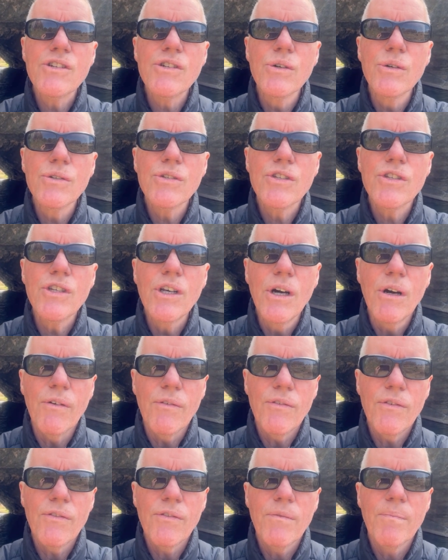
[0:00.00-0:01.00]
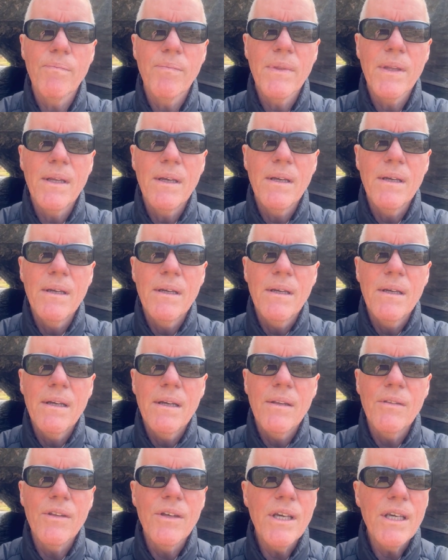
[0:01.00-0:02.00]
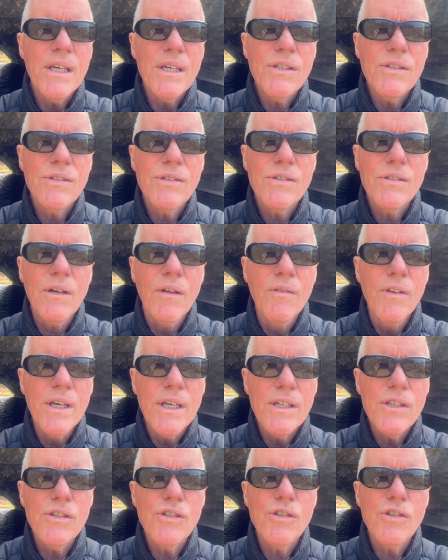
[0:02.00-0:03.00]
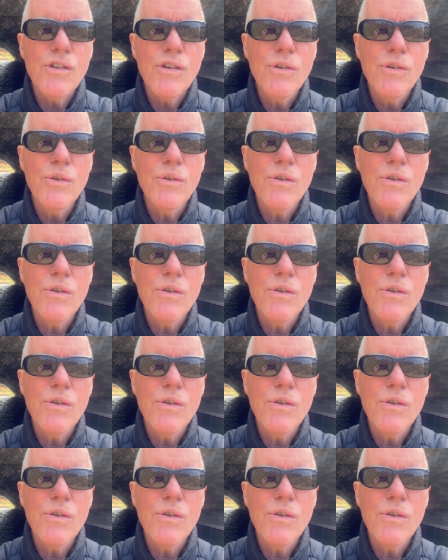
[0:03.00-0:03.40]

yourself. On these 2